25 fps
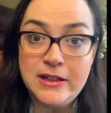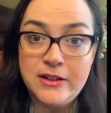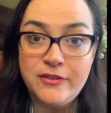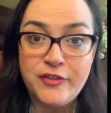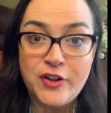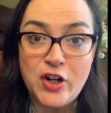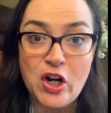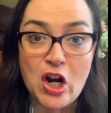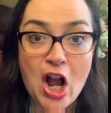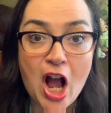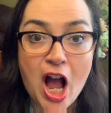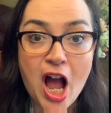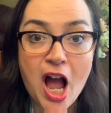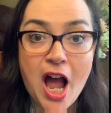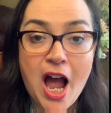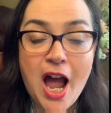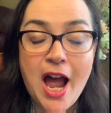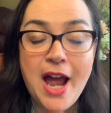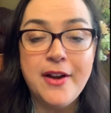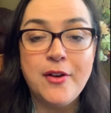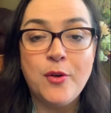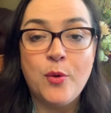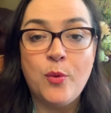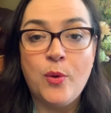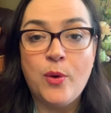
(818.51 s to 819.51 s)

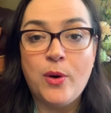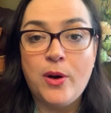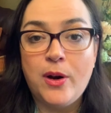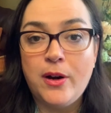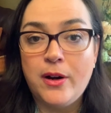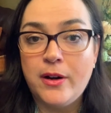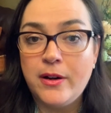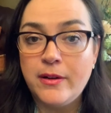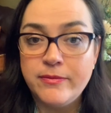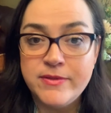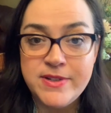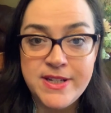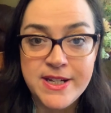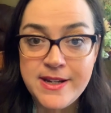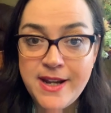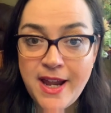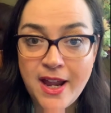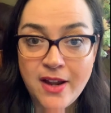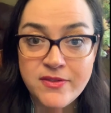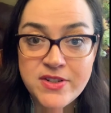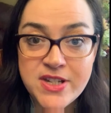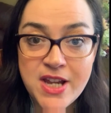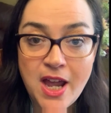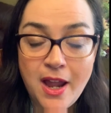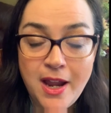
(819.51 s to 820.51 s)
forgot or didn't
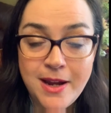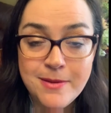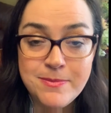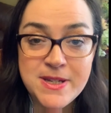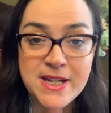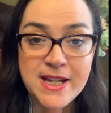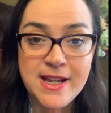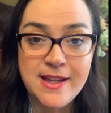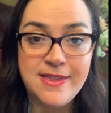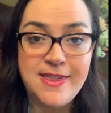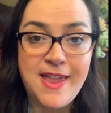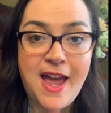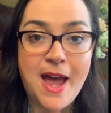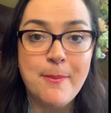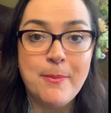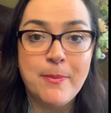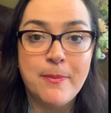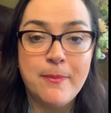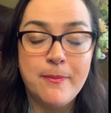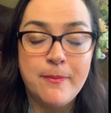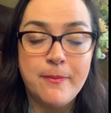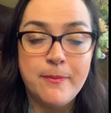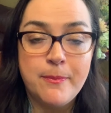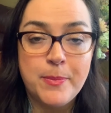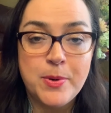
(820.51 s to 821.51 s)
have time to get that
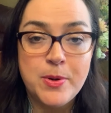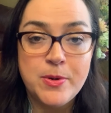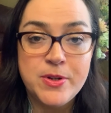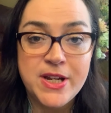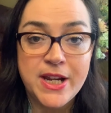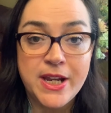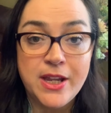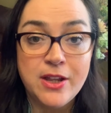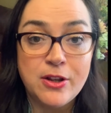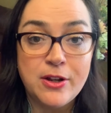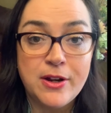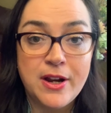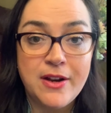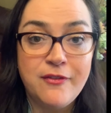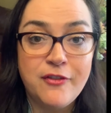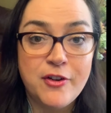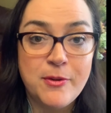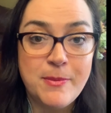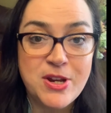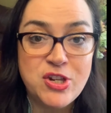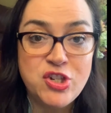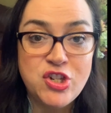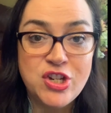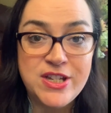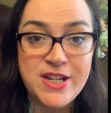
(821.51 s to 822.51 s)
particular
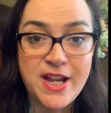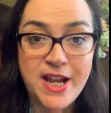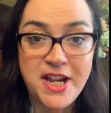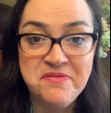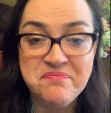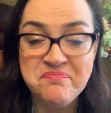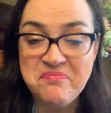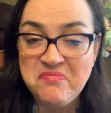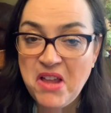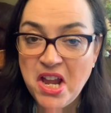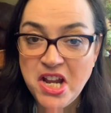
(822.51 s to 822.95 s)
information done,